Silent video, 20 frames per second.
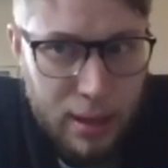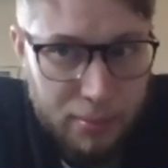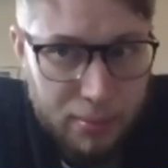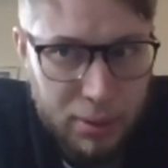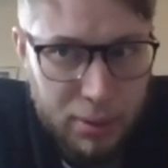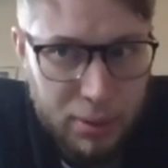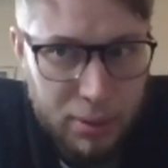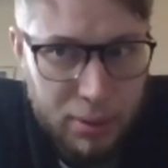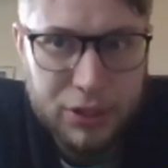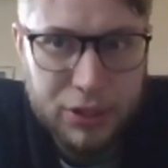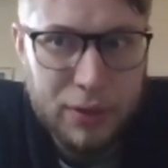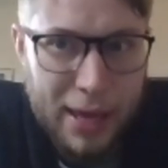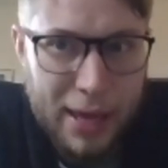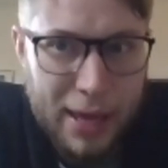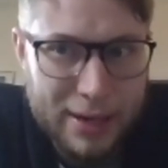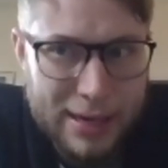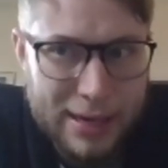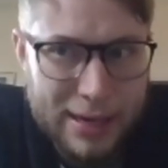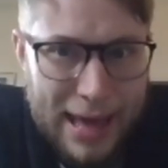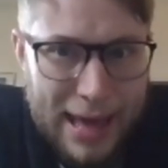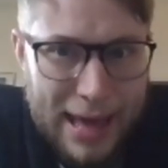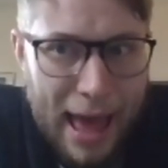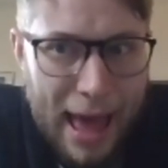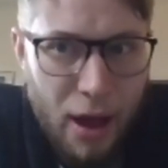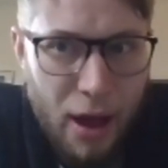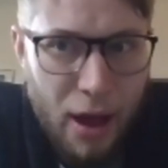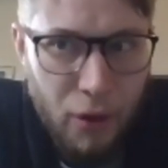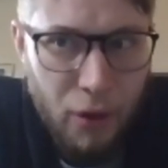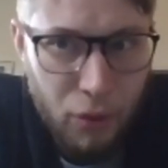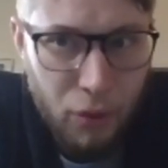Please do that
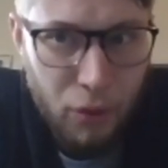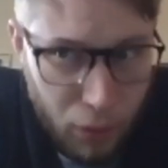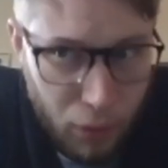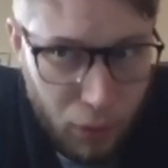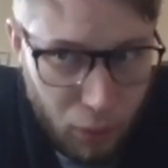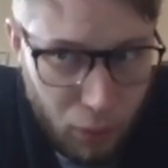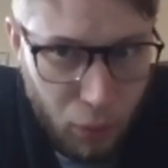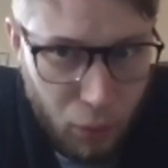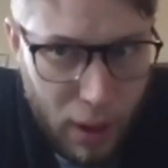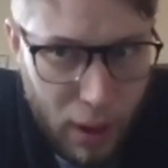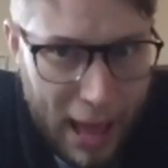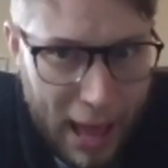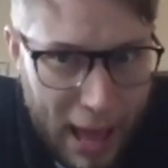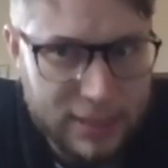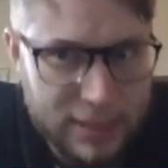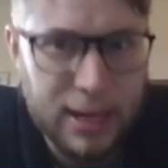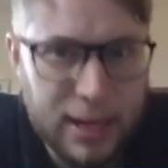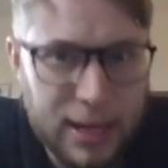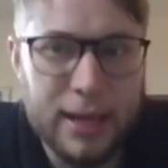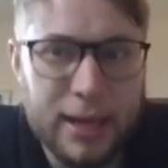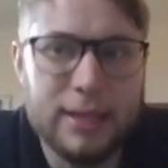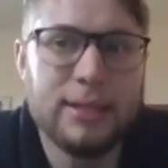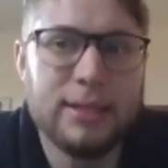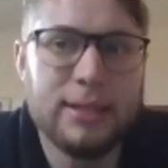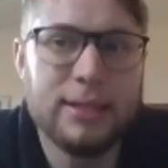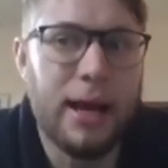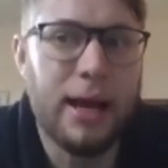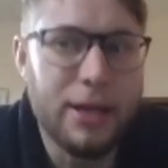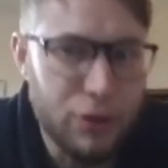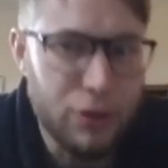now as I
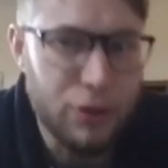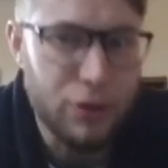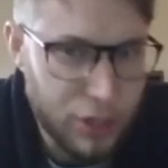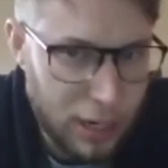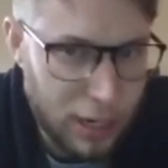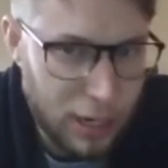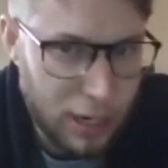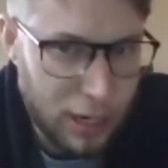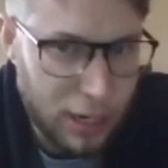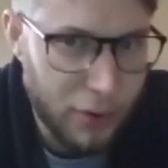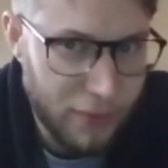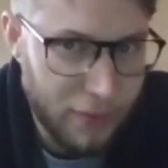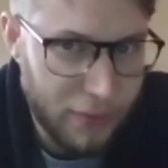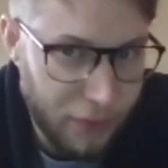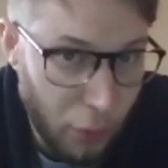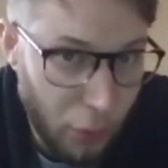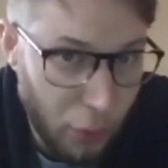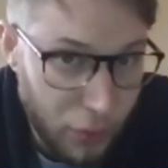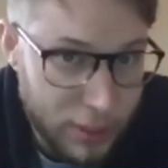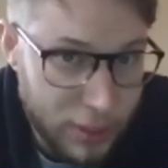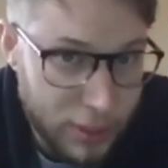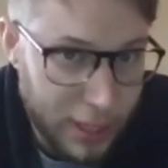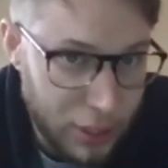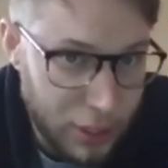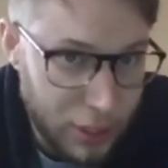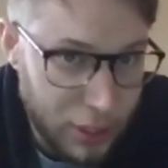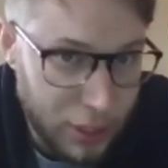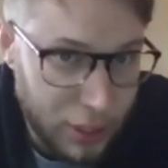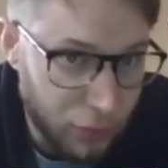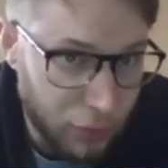assign you checkpoint 4 so that
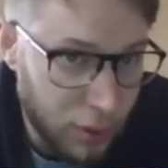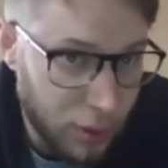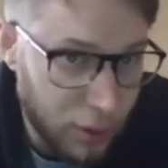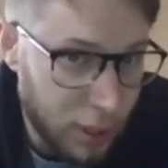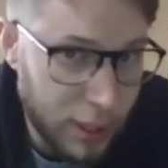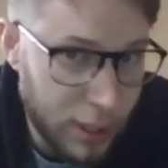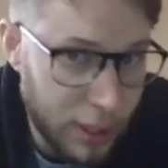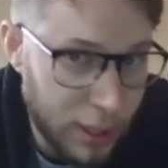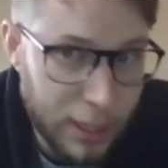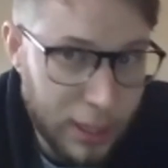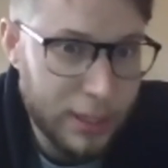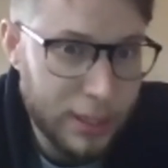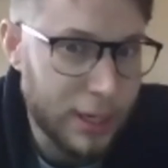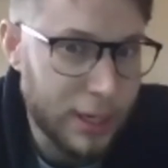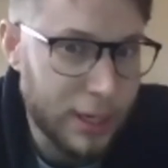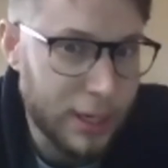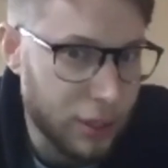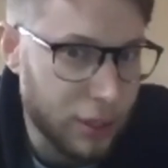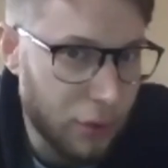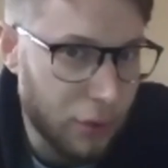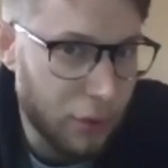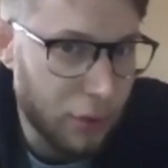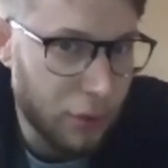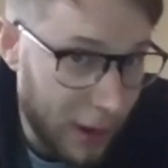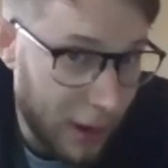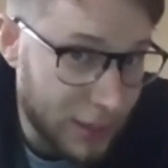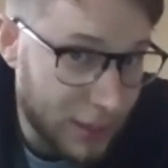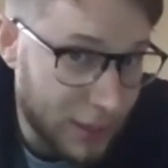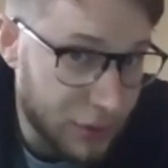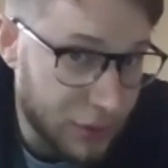you can go there
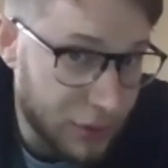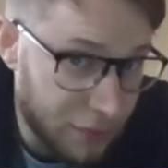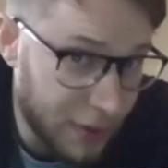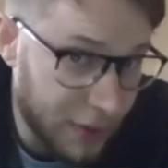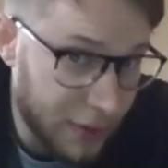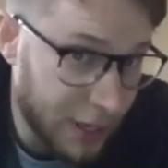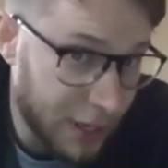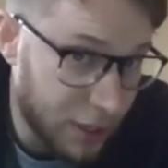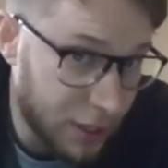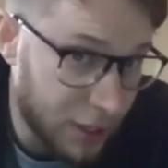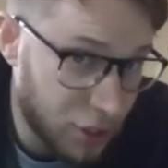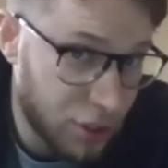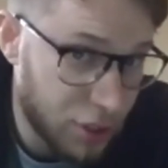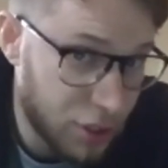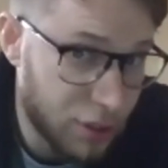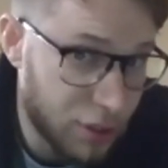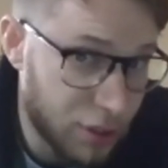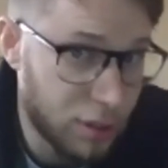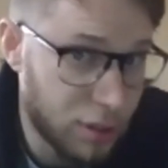as you finish.